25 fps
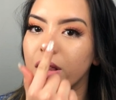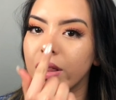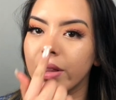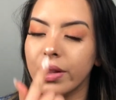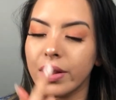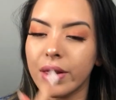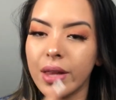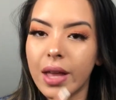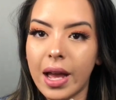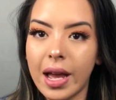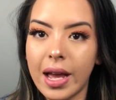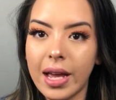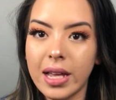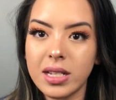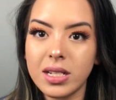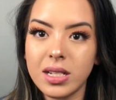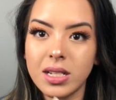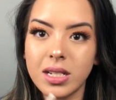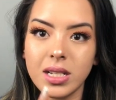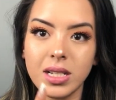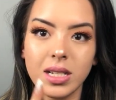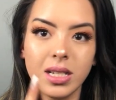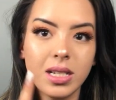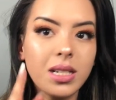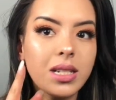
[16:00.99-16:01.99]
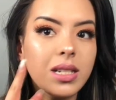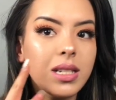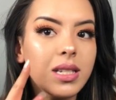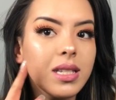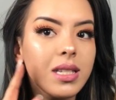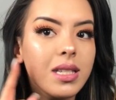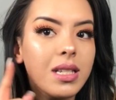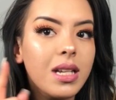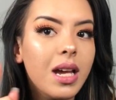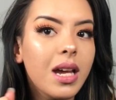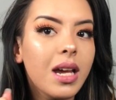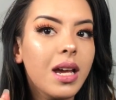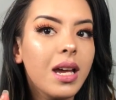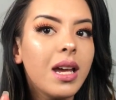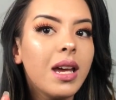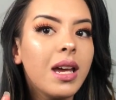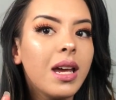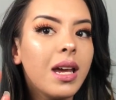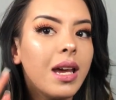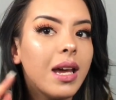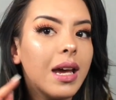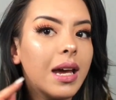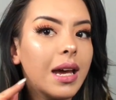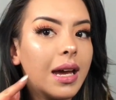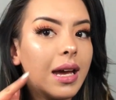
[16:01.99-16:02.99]
the lashes.
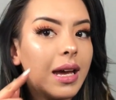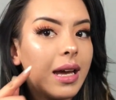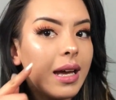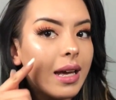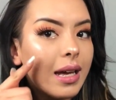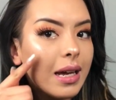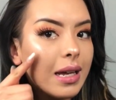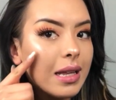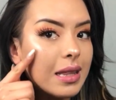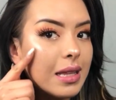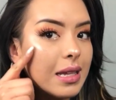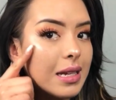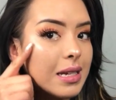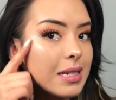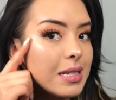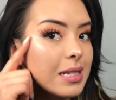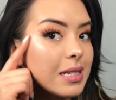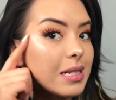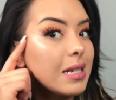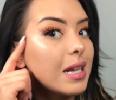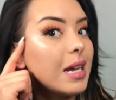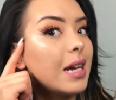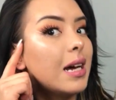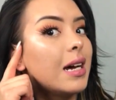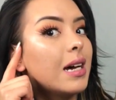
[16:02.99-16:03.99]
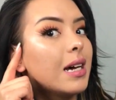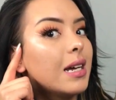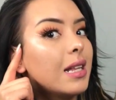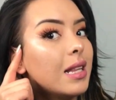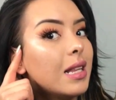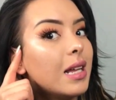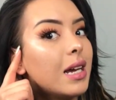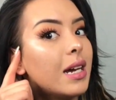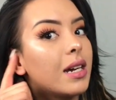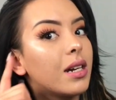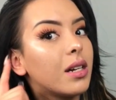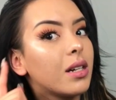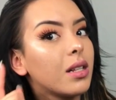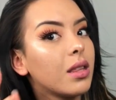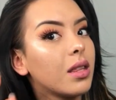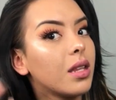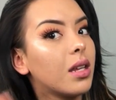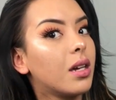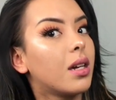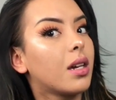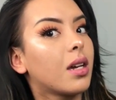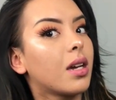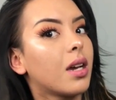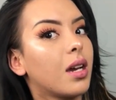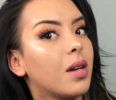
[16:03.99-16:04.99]
And this highlighter,
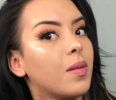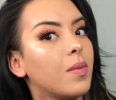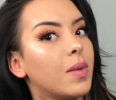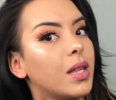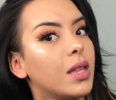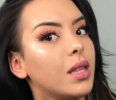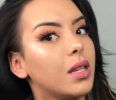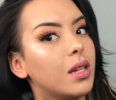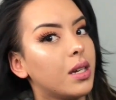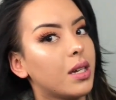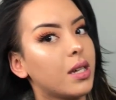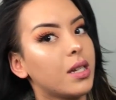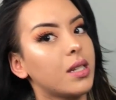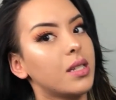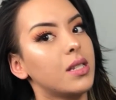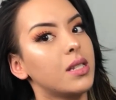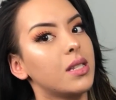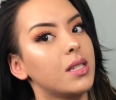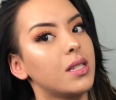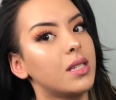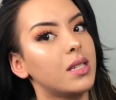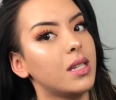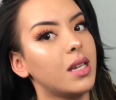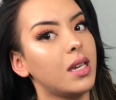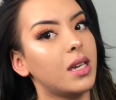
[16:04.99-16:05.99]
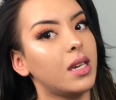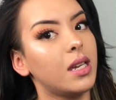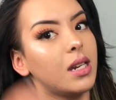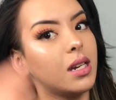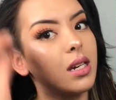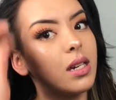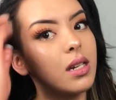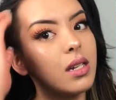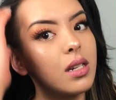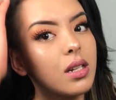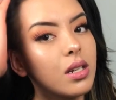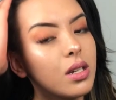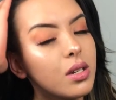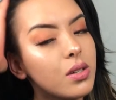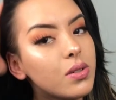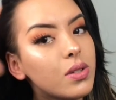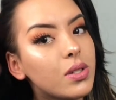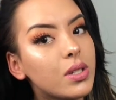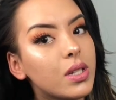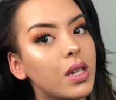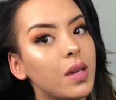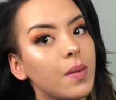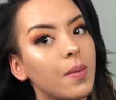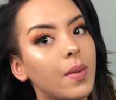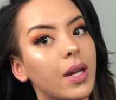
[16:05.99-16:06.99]
look, I mean, look, it's insane. Do you
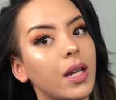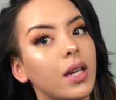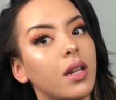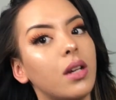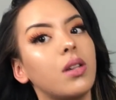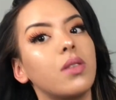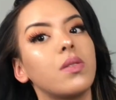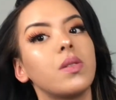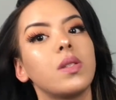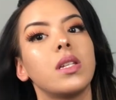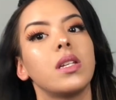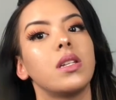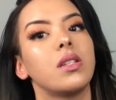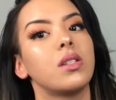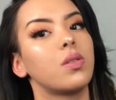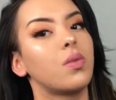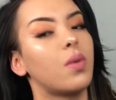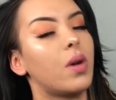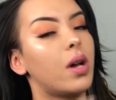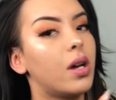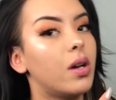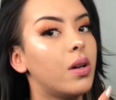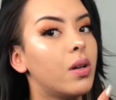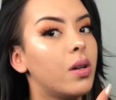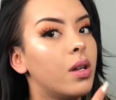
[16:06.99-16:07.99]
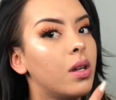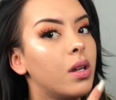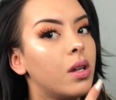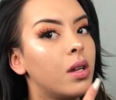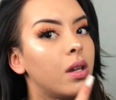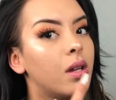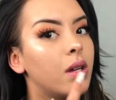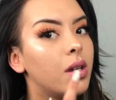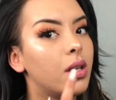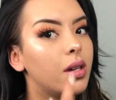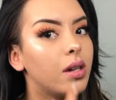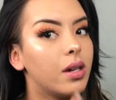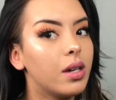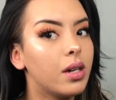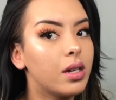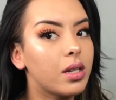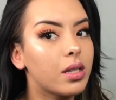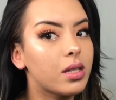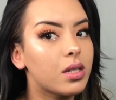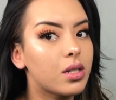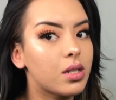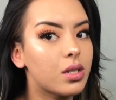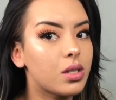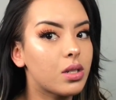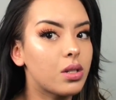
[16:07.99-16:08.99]
see my nose as well?
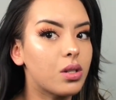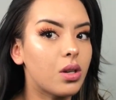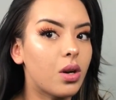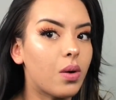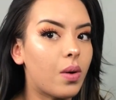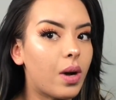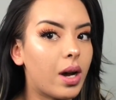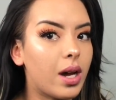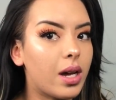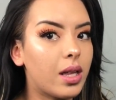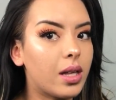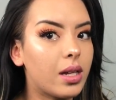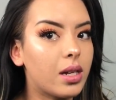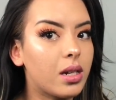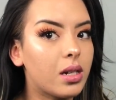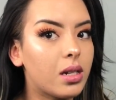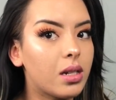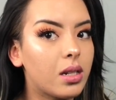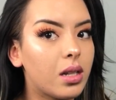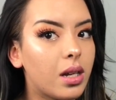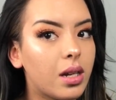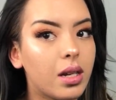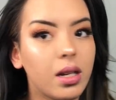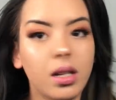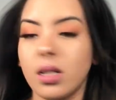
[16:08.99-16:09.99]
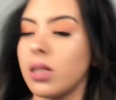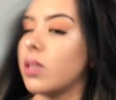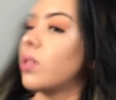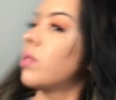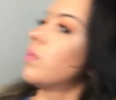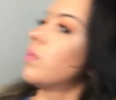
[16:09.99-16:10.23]
It's so highlighted, like,